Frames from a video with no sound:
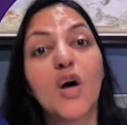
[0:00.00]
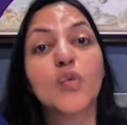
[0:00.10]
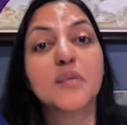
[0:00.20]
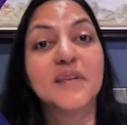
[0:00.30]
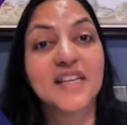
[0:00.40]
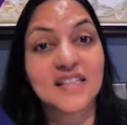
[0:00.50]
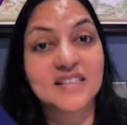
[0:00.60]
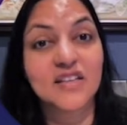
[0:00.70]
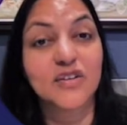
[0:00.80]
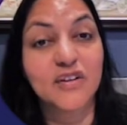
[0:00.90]
would be
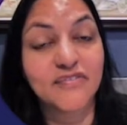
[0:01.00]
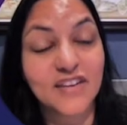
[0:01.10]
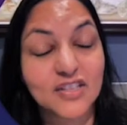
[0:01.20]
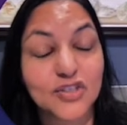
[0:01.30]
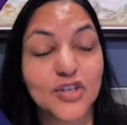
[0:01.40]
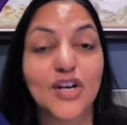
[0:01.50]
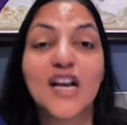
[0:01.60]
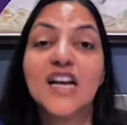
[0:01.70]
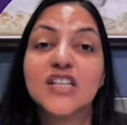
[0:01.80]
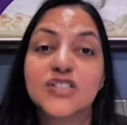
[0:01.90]
considered a fixture.
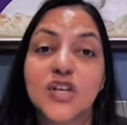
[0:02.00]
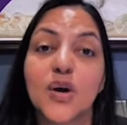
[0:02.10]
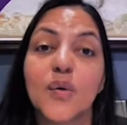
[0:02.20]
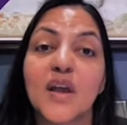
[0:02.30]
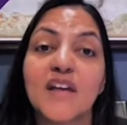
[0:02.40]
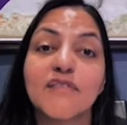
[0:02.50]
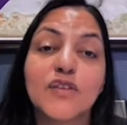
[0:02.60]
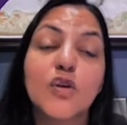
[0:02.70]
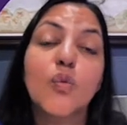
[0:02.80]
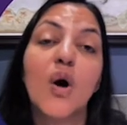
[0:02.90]
So if
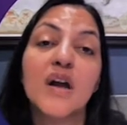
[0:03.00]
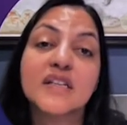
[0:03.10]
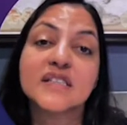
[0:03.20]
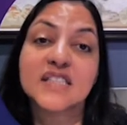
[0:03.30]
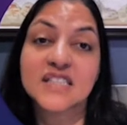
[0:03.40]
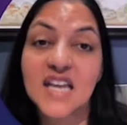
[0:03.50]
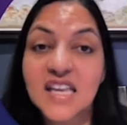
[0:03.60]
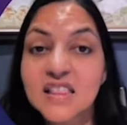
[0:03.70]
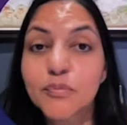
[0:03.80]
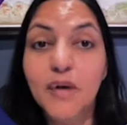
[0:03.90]
you wanted to
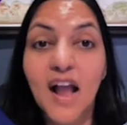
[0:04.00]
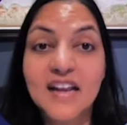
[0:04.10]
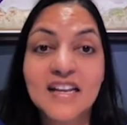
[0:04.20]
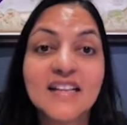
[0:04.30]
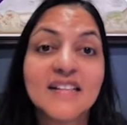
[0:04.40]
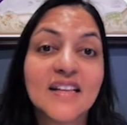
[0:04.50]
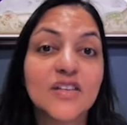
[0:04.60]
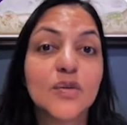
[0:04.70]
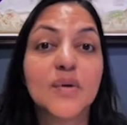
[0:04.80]
take the bracket, then you would